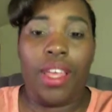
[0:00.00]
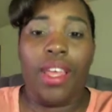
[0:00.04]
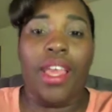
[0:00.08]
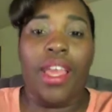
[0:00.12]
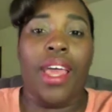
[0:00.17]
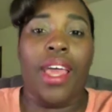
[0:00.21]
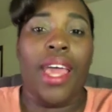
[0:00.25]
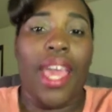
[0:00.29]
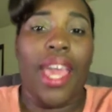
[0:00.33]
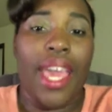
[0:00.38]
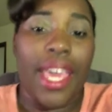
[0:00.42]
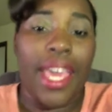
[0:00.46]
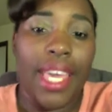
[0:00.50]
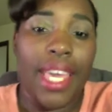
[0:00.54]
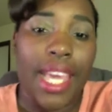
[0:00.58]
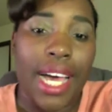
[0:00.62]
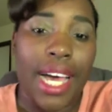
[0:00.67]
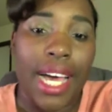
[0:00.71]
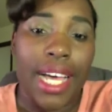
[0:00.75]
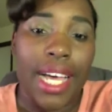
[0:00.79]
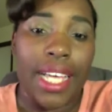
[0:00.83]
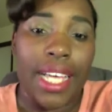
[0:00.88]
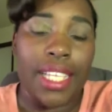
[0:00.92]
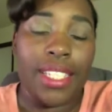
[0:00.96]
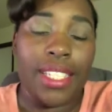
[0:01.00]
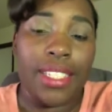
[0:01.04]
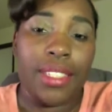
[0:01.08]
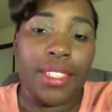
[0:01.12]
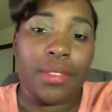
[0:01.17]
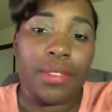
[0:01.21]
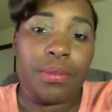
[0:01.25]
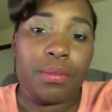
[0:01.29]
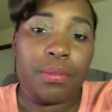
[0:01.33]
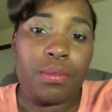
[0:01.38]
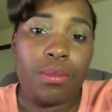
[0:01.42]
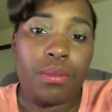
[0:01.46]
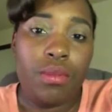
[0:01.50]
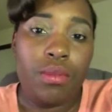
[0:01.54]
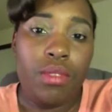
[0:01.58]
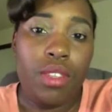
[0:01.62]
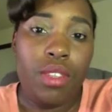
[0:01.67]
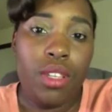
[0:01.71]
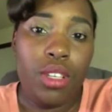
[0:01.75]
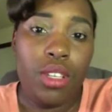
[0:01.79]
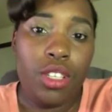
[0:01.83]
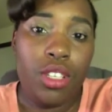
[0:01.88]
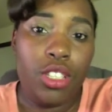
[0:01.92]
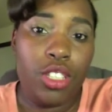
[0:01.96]
Hey guys,
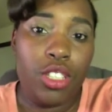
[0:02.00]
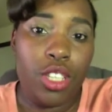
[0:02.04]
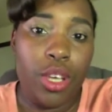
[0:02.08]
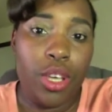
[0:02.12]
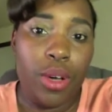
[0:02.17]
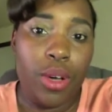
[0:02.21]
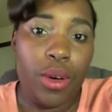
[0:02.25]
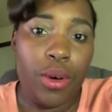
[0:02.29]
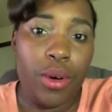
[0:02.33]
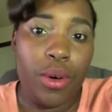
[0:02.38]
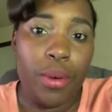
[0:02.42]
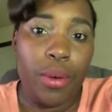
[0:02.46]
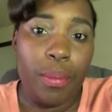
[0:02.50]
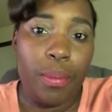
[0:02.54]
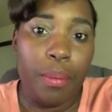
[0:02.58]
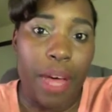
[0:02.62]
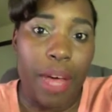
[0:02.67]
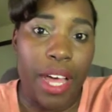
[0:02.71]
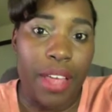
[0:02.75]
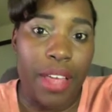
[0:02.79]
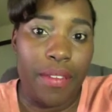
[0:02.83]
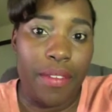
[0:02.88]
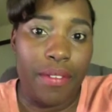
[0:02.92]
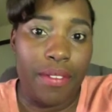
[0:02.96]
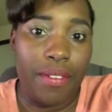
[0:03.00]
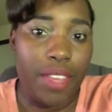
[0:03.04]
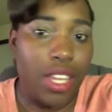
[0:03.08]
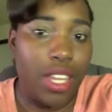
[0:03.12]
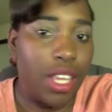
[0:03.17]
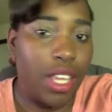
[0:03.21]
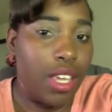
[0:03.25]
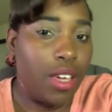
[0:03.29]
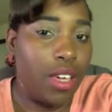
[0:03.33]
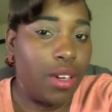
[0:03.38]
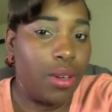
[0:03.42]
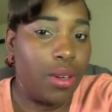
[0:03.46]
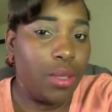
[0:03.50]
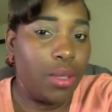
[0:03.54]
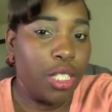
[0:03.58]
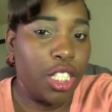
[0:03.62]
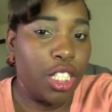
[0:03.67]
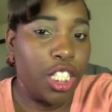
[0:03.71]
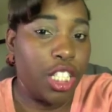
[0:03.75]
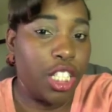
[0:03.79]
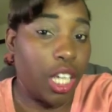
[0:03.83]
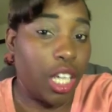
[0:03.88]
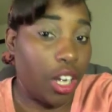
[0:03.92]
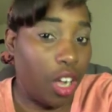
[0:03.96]
so my video
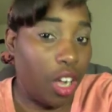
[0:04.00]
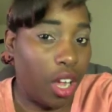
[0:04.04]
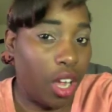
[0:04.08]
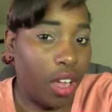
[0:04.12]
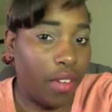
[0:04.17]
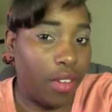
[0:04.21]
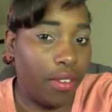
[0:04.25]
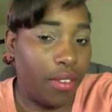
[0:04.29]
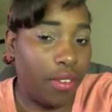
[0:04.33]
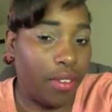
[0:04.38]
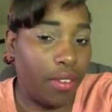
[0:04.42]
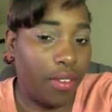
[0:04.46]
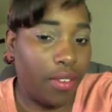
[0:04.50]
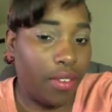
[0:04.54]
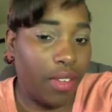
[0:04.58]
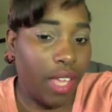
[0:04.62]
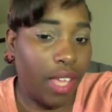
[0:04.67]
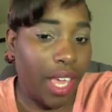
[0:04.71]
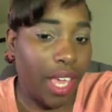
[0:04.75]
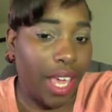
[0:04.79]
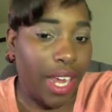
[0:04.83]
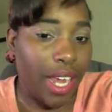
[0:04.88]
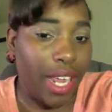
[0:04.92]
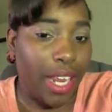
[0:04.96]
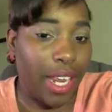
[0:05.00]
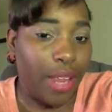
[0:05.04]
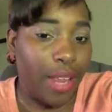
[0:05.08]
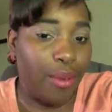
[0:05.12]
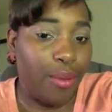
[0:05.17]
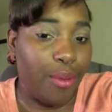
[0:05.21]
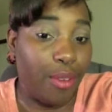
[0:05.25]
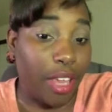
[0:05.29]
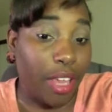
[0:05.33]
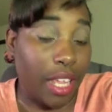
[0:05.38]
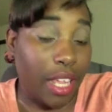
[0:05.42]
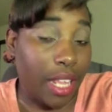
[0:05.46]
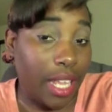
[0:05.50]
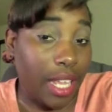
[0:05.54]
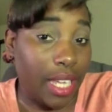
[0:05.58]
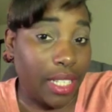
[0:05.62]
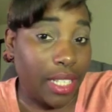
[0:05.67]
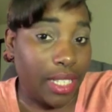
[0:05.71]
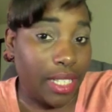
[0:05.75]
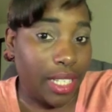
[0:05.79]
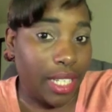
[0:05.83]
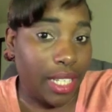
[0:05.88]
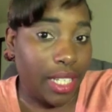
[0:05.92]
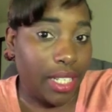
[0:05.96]
shut off and I didn't realize
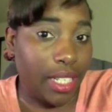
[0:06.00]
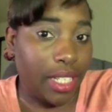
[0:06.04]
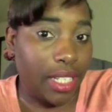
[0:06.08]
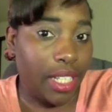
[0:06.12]
it.